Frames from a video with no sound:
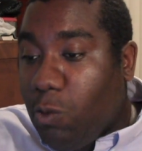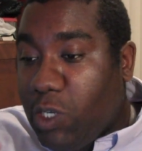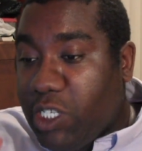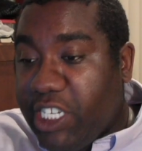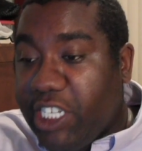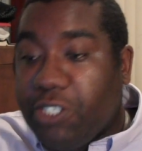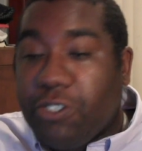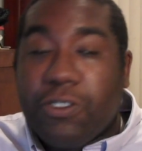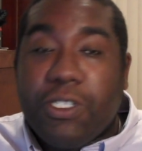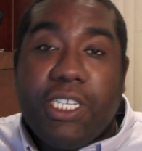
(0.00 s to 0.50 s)

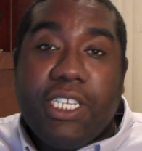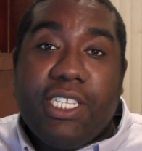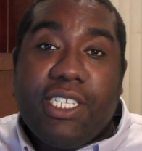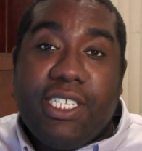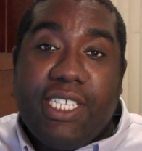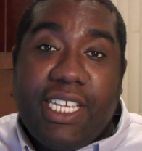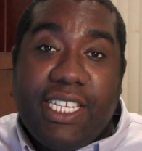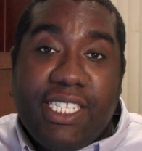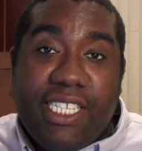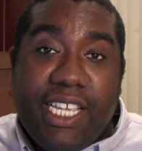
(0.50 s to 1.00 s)
What's interesting
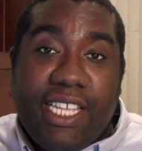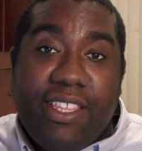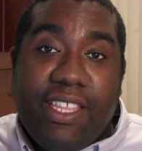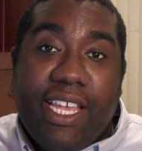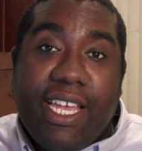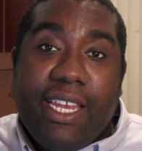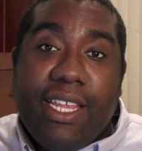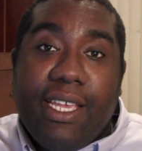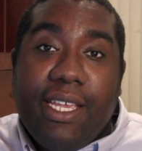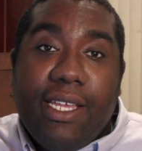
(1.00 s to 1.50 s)
is they
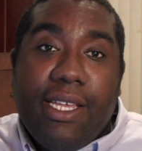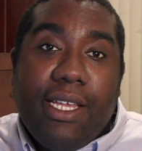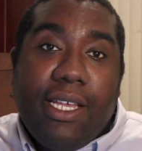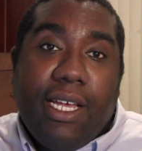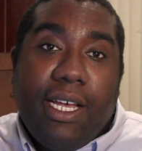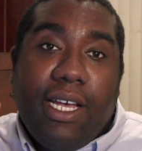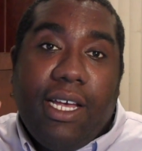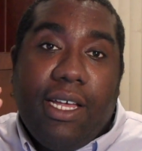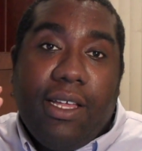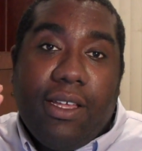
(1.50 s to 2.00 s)
said that
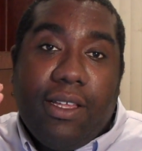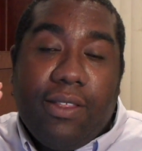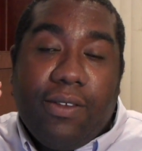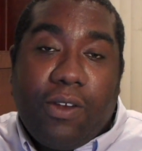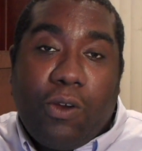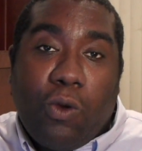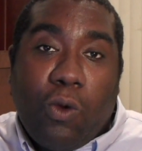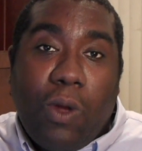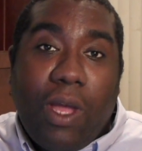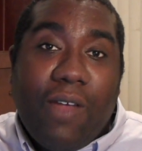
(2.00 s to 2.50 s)
uh,
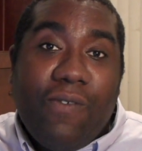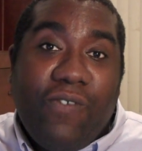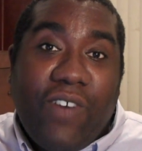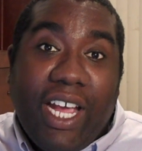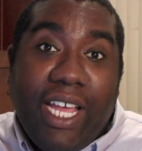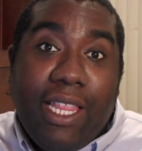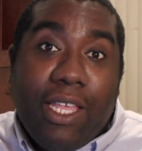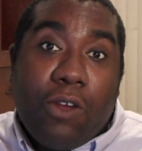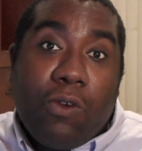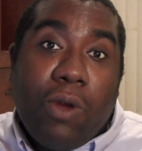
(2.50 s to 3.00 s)
crime,
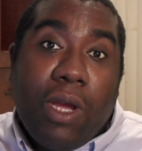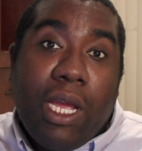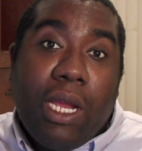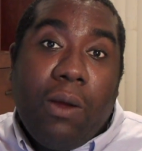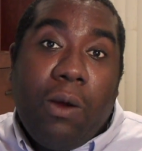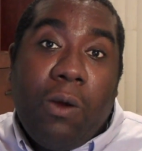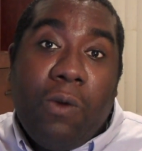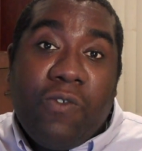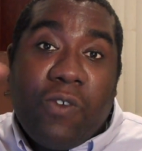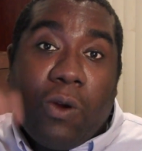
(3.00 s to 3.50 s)
violent
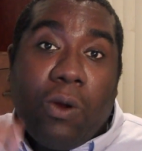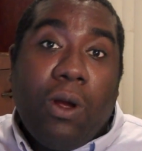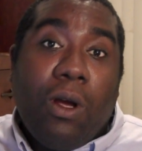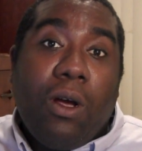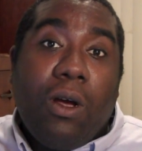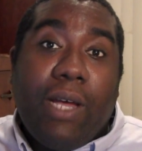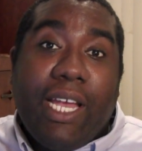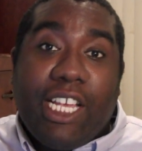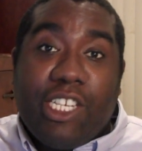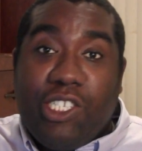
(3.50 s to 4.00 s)
crime
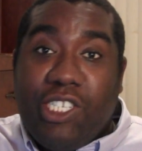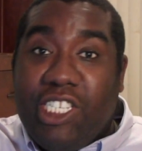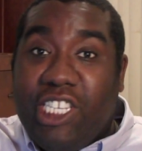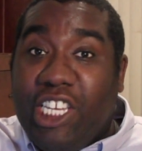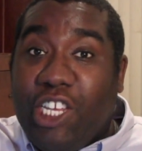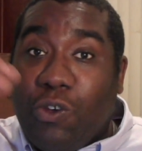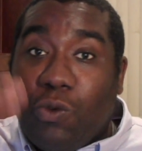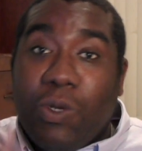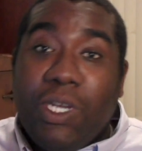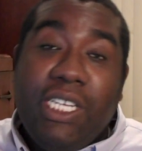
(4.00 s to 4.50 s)
overall actually
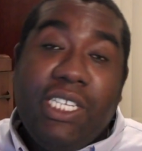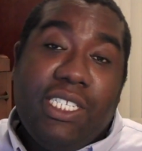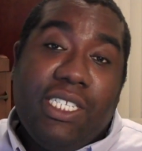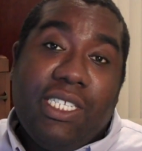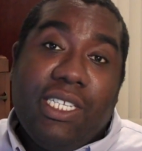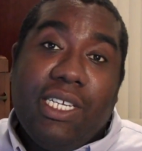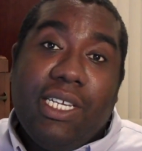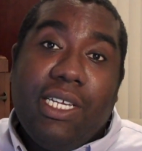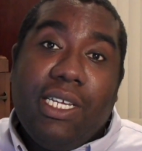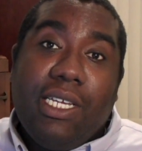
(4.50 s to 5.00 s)

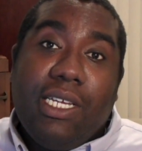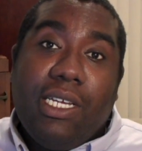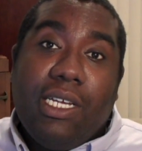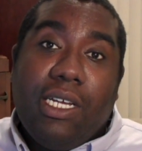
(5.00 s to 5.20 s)
decreased